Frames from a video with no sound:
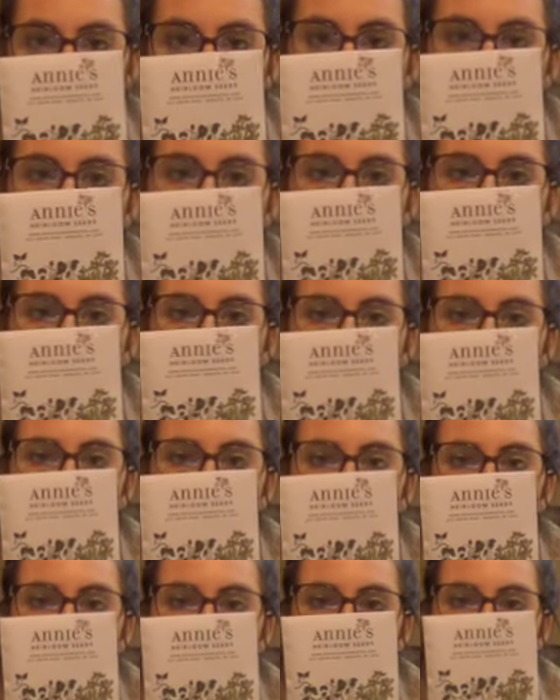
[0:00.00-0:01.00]
corn,
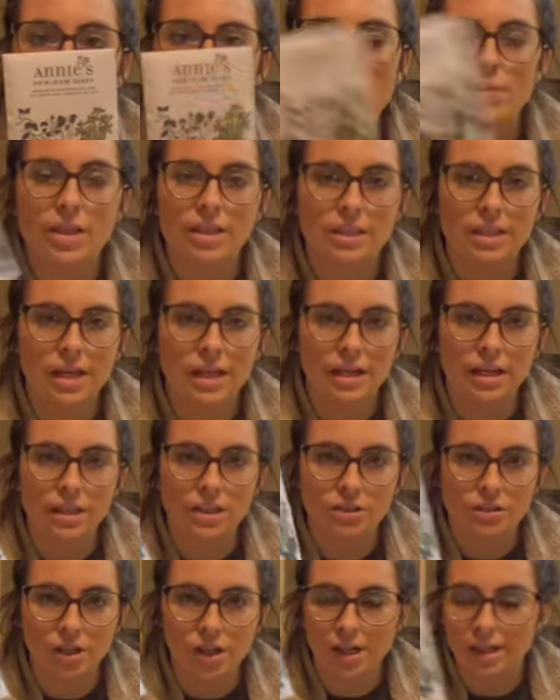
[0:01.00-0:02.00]
so I'm excited
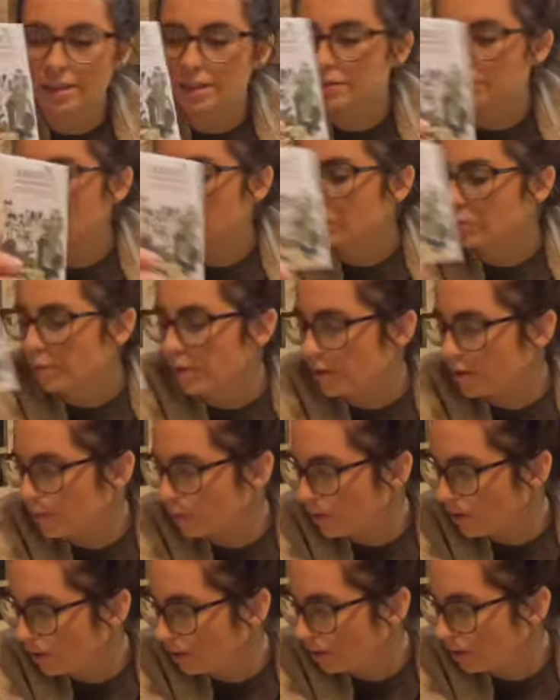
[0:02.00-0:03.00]
to try some sweet
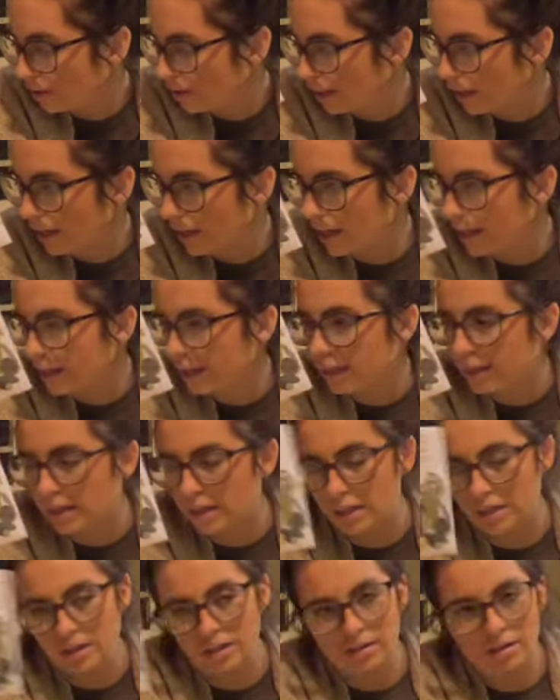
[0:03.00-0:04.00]
corn, and
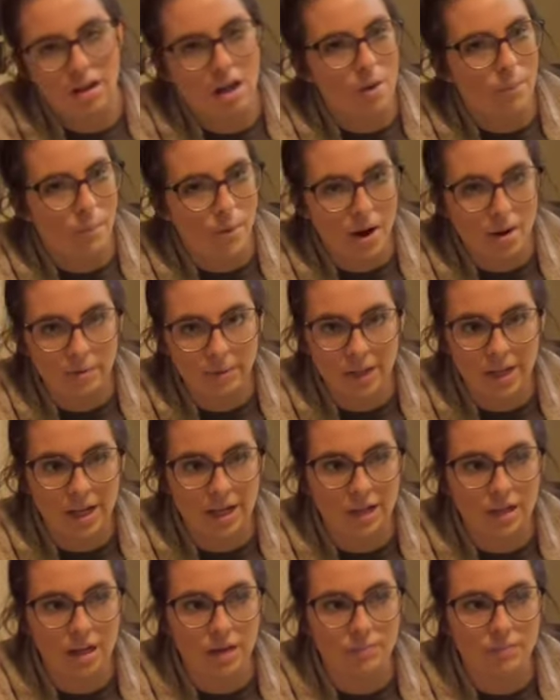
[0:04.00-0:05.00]
I'll probably
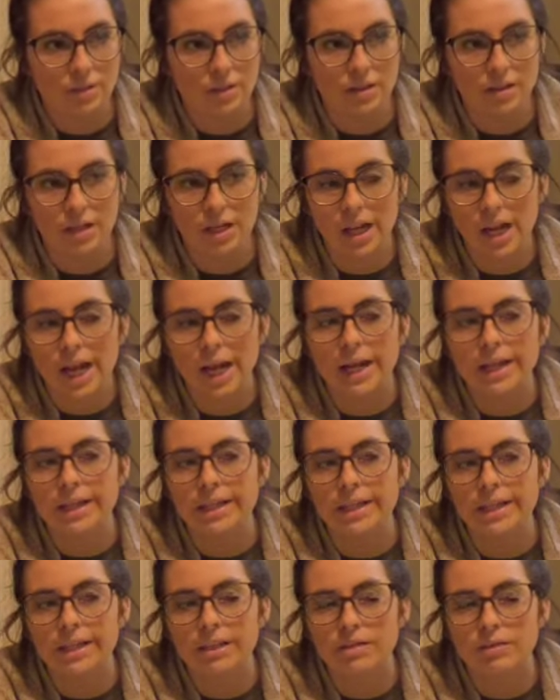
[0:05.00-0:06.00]
end up either
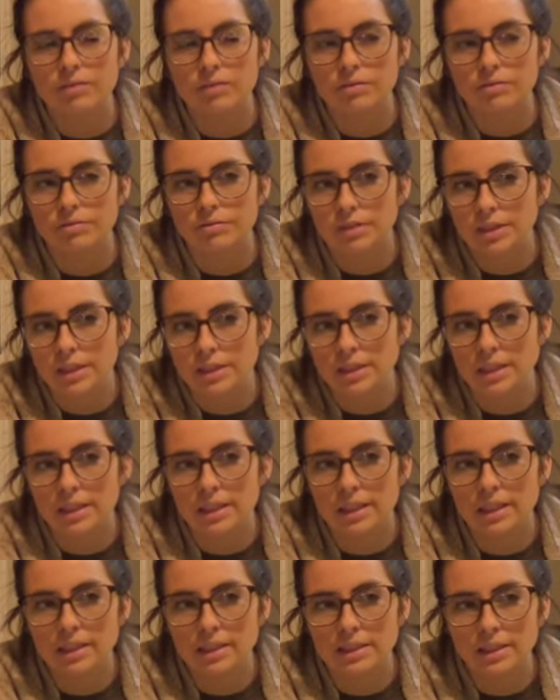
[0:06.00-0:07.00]
canning it or
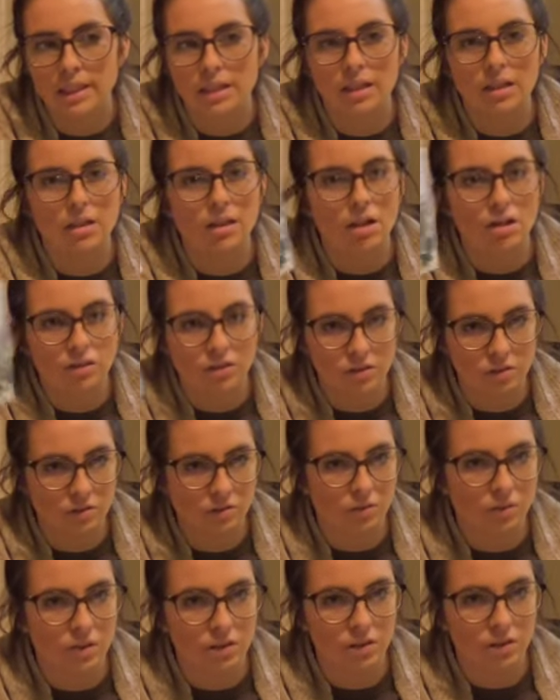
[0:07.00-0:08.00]
freezing it, and then also
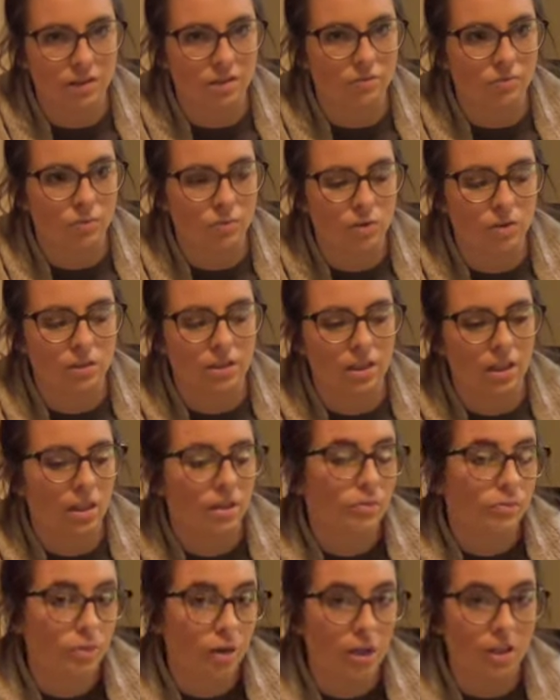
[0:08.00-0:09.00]
we'll just of course eat
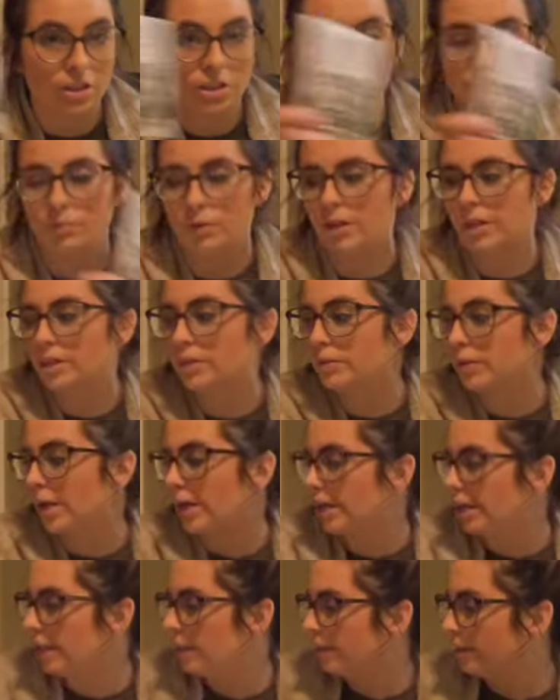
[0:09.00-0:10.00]
it fresh when it's
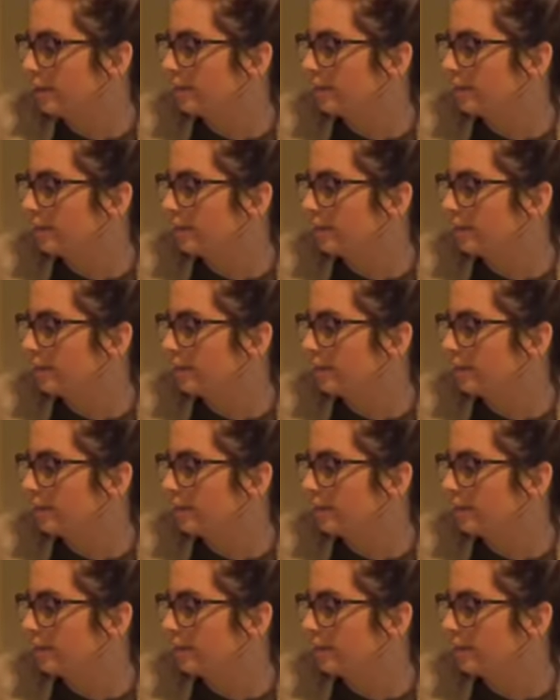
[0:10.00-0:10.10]
ready.